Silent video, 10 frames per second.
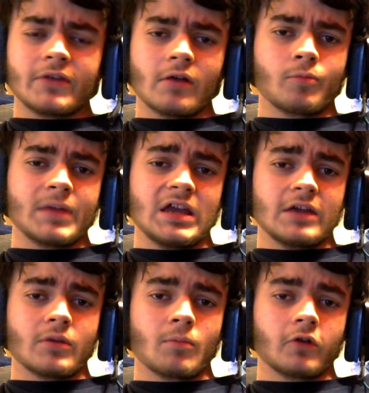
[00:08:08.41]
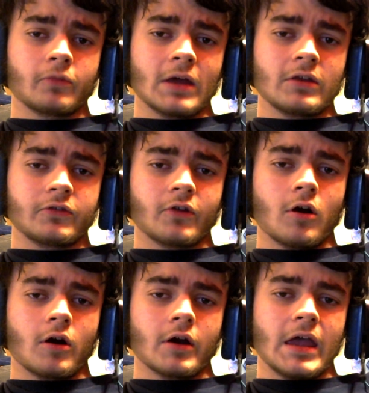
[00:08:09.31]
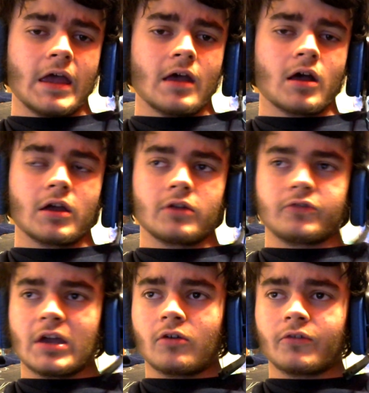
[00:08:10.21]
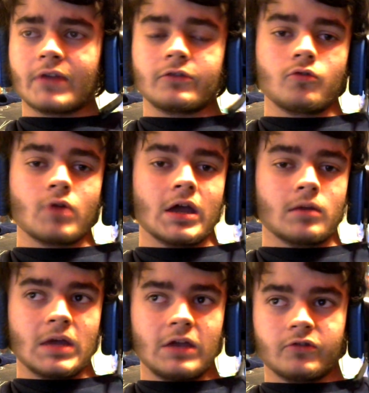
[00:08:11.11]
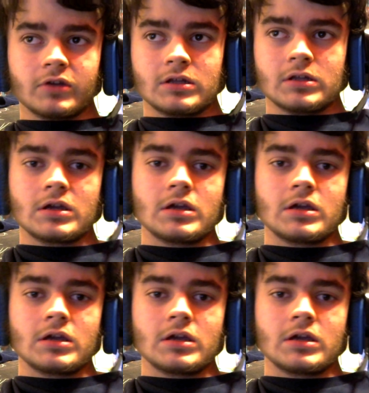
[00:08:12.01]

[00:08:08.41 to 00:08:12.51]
that will be hit the most by this are channels that do animation.